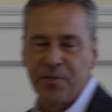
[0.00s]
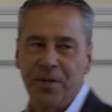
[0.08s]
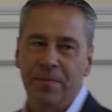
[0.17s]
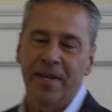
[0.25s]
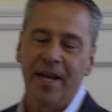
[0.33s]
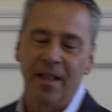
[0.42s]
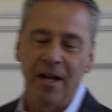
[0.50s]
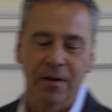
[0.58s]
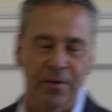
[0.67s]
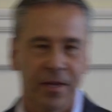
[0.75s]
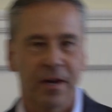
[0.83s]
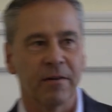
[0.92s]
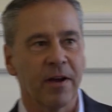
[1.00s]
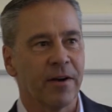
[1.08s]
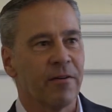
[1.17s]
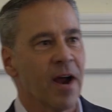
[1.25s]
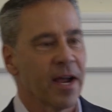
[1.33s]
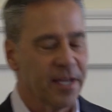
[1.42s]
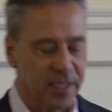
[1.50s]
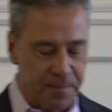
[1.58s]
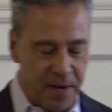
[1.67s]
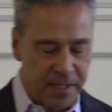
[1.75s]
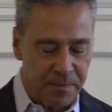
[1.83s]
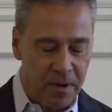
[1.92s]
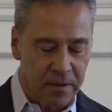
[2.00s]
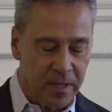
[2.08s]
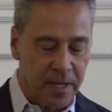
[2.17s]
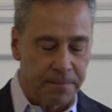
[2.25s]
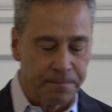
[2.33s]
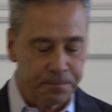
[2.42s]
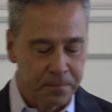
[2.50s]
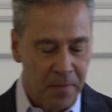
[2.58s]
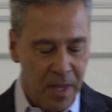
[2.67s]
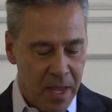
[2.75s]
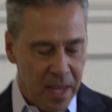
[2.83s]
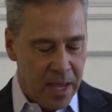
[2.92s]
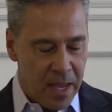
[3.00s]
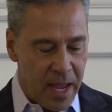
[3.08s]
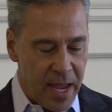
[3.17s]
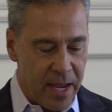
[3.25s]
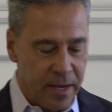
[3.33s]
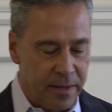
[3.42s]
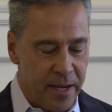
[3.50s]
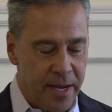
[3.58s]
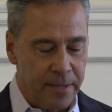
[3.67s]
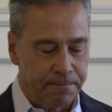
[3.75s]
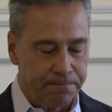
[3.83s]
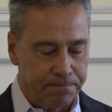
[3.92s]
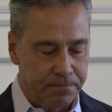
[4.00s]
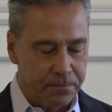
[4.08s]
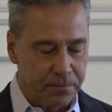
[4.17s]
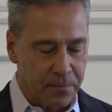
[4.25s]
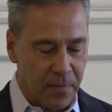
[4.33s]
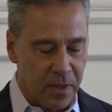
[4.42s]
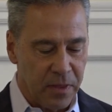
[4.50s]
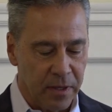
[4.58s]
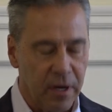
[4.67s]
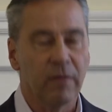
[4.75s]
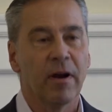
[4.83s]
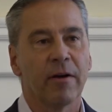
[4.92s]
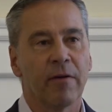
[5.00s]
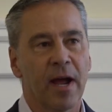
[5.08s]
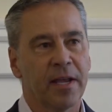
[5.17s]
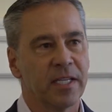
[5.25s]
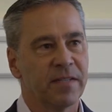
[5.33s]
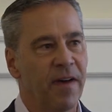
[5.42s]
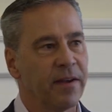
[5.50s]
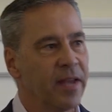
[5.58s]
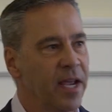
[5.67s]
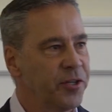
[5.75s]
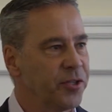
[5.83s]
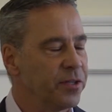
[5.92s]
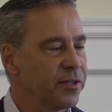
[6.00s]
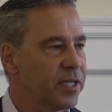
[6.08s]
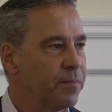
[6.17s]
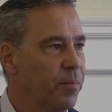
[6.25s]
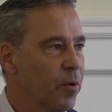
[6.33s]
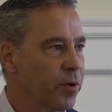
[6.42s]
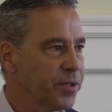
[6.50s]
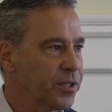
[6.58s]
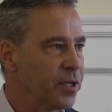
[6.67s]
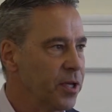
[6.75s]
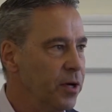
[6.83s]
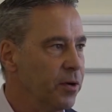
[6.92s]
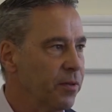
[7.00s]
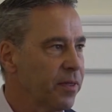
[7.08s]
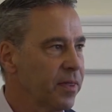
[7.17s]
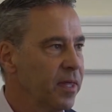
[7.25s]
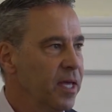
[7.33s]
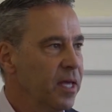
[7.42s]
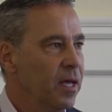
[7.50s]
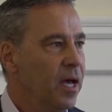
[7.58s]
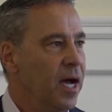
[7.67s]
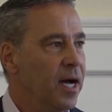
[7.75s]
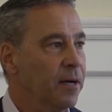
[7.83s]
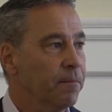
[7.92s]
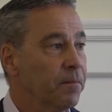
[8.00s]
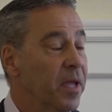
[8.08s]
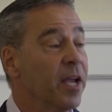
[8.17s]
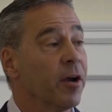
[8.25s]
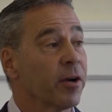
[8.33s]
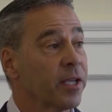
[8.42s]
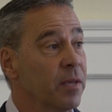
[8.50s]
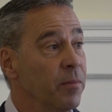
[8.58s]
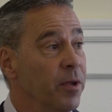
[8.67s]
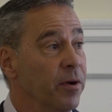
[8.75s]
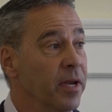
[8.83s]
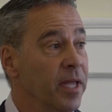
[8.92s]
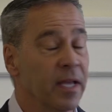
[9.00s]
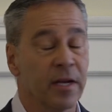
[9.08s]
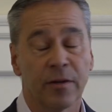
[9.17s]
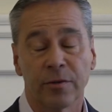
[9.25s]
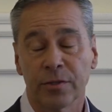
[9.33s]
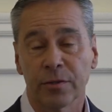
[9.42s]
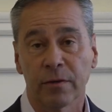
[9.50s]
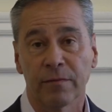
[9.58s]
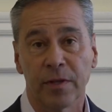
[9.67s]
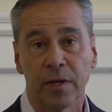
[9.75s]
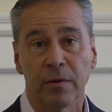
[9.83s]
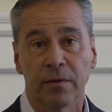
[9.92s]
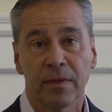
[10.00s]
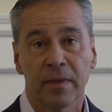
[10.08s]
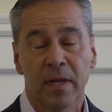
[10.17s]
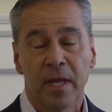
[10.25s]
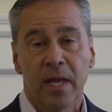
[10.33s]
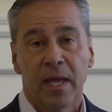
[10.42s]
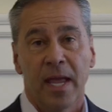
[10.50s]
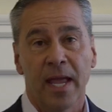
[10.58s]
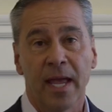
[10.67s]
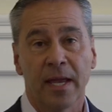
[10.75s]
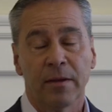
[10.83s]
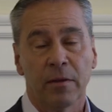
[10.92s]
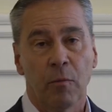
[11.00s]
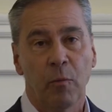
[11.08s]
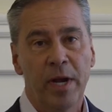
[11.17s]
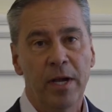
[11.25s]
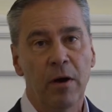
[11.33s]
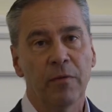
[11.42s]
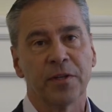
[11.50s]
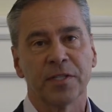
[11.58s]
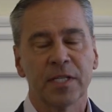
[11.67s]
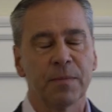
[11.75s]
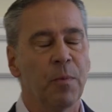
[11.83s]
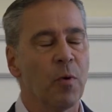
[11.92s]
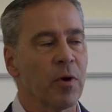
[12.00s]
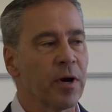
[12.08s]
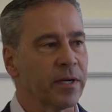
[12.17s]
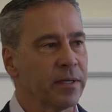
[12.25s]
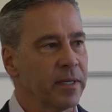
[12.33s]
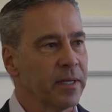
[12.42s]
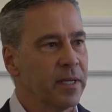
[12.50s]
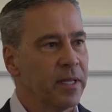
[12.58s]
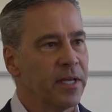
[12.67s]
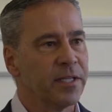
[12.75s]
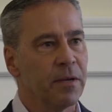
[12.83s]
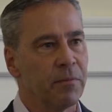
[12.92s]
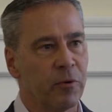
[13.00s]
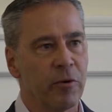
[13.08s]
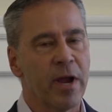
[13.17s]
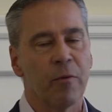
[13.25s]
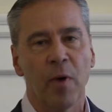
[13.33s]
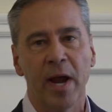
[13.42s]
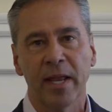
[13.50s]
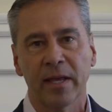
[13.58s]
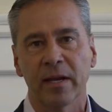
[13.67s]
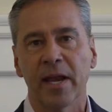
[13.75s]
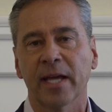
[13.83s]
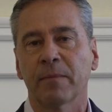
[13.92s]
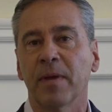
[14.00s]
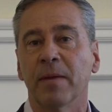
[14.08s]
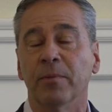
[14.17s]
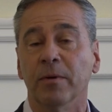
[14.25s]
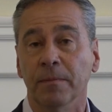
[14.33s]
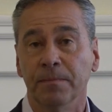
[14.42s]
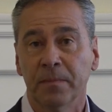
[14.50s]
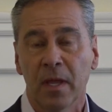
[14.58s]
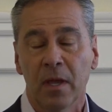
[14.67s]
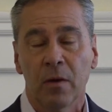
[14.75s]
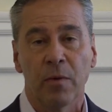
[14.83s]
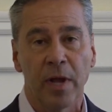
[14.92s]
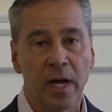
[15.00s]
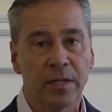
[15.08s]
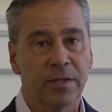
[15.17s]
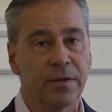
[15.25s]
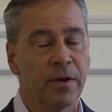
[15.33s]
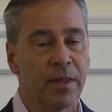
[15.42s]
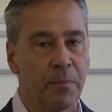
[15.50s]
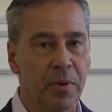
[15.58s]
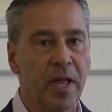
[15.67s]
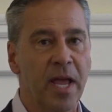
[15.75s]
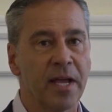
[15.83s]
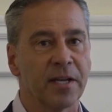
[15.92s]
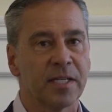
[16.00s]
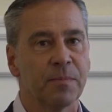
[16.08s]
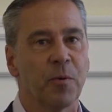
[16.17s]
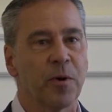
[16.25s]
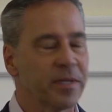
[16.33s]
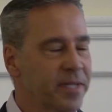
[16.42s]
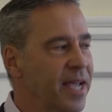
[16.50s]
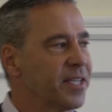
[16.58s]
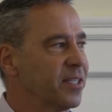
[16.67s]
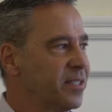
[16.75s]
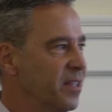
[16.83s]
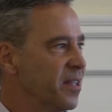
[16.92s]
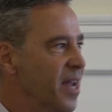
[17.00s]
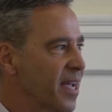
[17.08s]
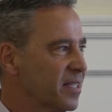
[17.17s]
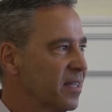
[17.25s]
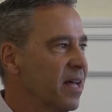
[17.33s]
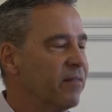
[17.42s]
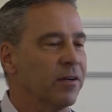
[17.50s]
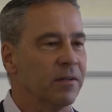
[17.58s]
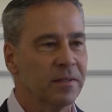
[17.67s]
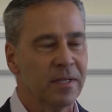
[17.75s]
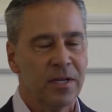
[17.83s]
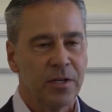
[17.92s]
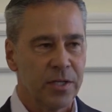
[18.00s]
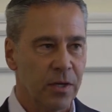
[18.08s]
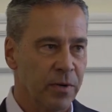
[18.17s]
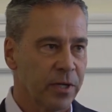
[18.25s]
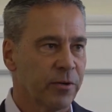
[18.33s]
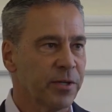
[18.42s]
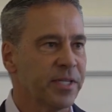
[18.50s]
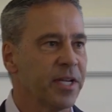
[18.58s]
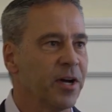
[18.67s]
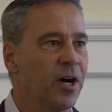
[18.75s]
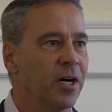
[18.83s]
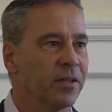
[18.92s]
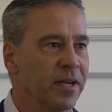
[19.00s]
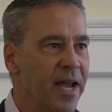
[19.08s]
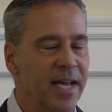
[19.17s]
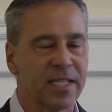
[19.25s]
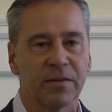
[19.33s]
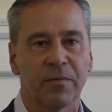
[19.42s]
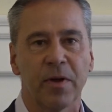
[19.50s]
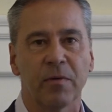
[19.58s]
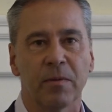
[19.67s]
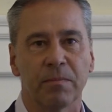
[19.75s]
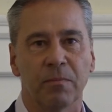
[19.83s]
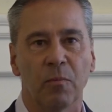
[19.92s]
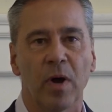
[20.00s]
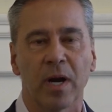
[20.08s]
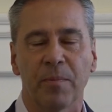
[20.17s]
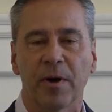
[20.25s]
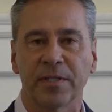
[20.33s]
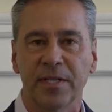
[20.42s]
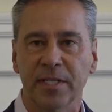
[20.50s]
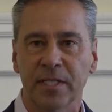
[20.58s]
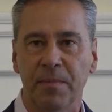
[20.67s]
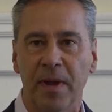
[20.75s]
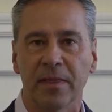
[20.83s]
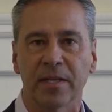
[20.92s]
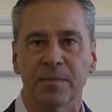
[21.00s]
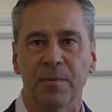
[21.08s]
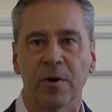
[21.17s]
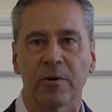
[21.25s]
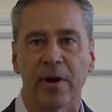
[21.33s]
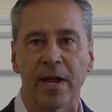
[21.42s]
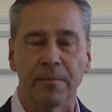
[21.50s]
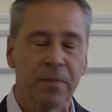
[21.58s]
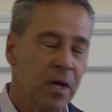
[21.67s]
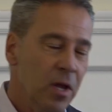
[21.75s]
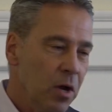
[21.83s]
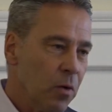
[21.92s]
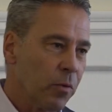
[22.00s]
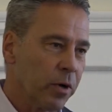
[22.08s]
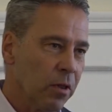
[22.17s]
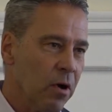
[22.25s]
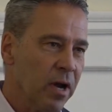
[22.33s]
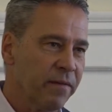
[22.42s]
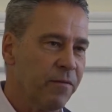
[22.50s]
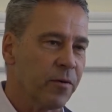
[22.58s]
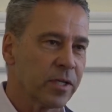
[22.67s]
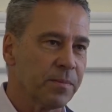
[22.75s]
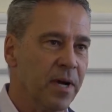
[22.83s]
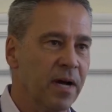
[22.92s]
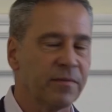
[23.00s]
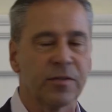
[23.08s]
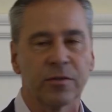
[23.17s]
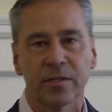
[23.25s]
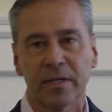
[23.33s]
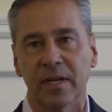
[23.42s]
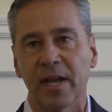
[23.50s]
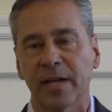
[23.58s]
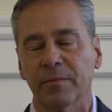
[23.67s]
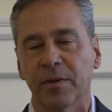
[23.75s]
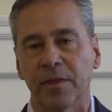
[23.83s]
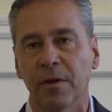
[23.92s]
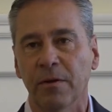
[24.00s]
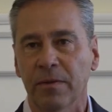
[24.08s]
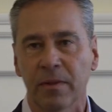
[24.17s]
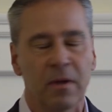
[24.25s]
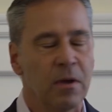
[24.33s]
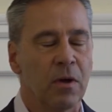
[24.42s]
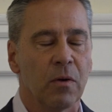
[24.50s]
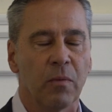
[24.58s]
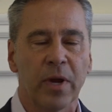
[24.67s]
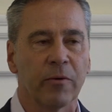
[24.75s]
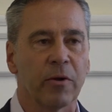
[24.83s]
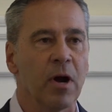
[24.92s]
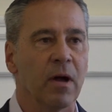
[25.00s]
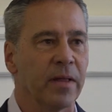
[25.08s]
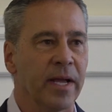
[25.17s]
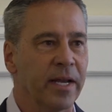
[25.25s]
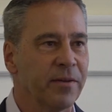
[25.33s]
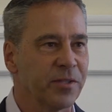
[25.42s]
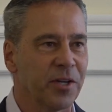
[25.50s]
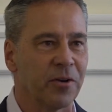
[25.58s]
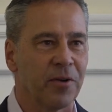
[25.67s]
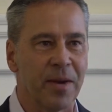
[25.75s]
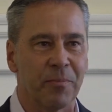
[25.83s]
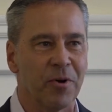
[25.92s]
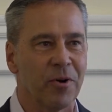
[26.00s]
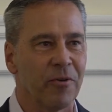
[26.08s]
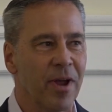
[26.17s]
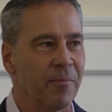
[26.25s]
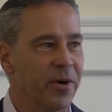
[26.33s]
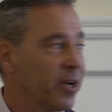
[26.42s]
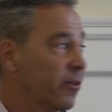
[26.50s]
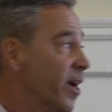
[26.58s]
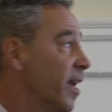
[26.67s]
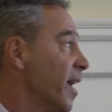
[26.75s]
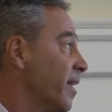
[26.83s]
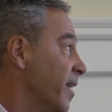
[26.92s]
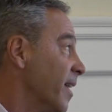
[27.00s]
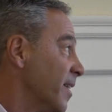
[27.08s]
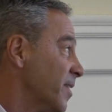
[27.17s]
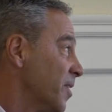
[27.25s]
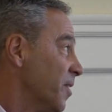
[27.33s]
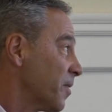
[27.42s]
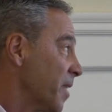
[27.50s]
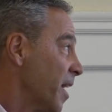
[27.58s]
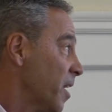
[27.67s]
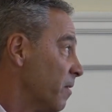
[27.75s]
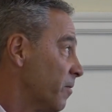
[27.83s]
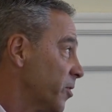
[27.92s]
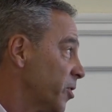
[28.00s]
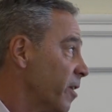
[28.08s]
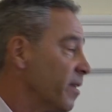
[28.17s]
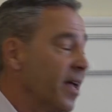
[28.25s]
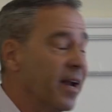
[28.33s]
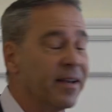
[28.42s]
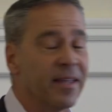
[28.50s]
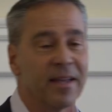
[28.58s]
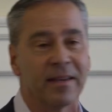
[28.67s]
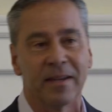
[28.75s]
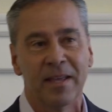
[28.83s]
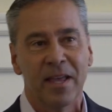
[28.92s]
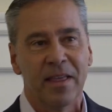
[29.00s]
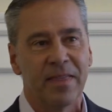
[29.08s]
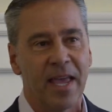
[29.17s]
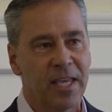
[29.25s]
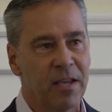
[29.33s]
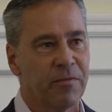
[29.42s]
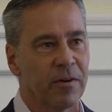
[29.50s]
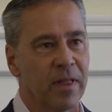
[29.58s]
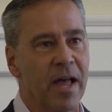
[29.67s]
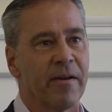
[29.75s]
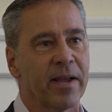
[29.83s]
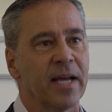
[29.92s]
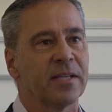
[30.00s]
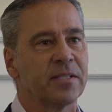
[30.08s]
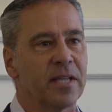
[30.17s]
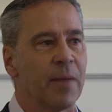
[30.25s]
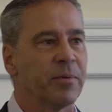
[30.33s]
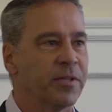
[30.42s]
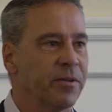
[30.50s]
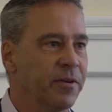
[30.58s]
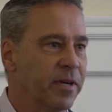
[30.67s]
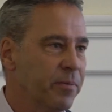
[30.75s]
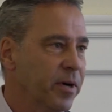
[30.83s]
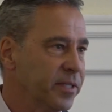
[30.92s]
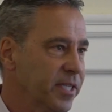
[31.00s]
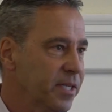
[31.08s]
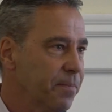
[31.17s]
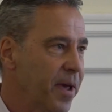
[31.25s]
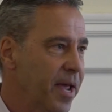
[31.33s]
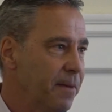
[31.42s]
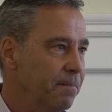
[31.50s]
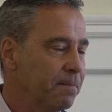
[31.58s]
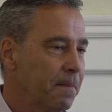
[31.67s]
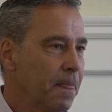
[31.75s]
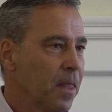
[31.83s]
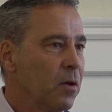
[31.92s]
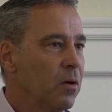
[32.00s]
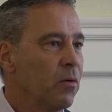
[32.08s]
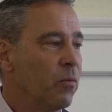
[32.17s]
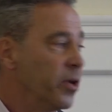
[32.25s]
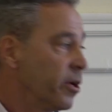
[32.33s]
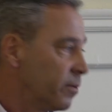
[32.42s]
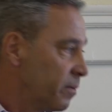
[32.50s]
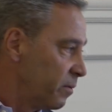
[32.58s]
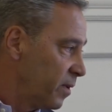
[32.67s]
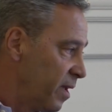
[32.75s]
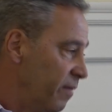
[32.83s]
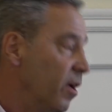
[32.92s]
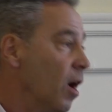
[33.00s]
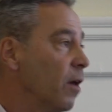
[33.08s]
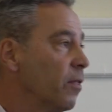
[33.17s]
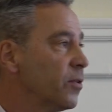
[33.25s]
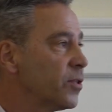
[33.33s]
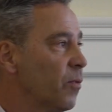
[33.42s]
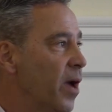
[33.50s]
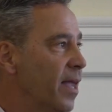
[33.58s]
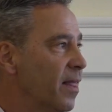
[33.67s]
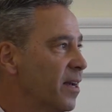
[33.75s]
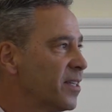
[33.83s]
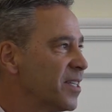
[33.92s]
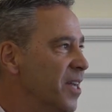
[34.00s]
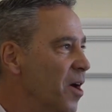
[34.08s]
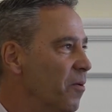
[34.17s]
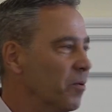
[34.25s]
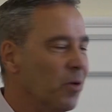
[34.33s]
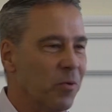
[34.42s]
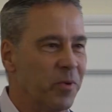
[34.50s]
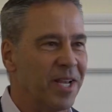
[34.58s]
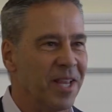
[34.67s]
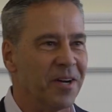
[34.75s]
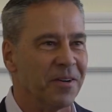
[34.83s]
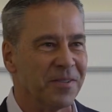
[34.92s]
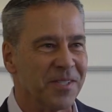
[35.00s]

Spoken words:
Jim Kellogg with Colorado Rockies Baseball Club. And the Colorado Rockies Foundation supports youth in our community and underserved youth. And we know that sport is a great way to connect people. We also know that playing a sport takes it to the next level. So when Christy called and asked if we would want to participate in this program where law enforcement officers connect with youth, we were all in. It was a great program and a great idea. So thank you for sharing that idea. And thank you for allowing us the opportunity to participate. When you're giving all those away, let us know and we'll reload.